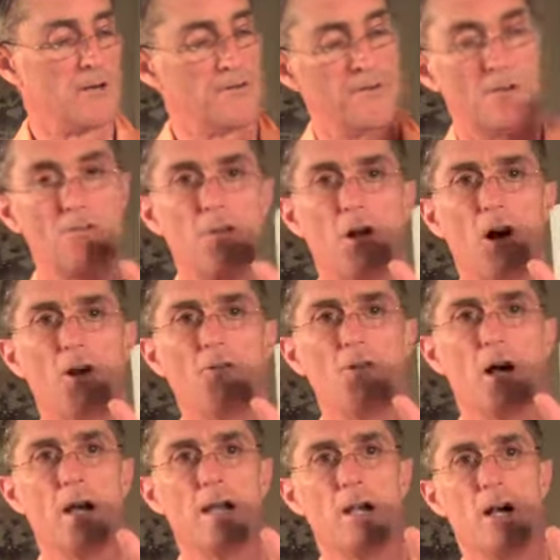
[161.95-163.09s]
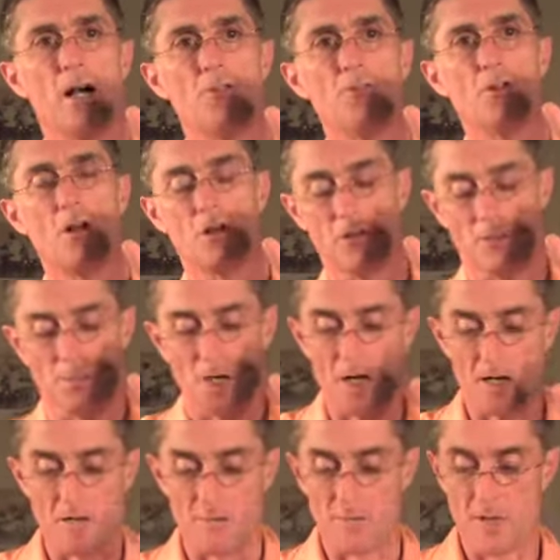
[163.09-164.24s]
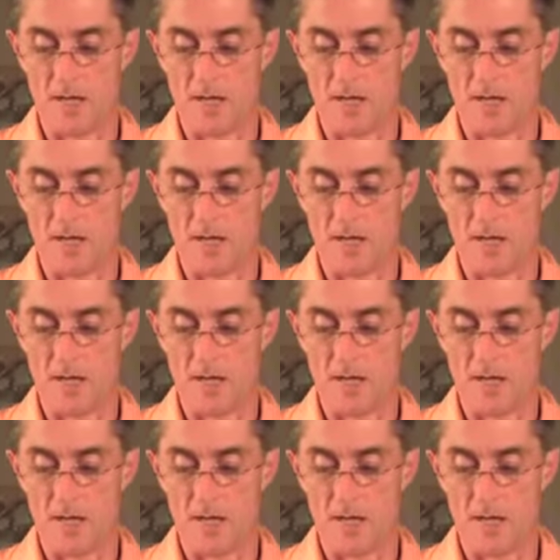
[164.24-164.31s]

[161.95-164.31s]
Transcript: these large icons along the bottom,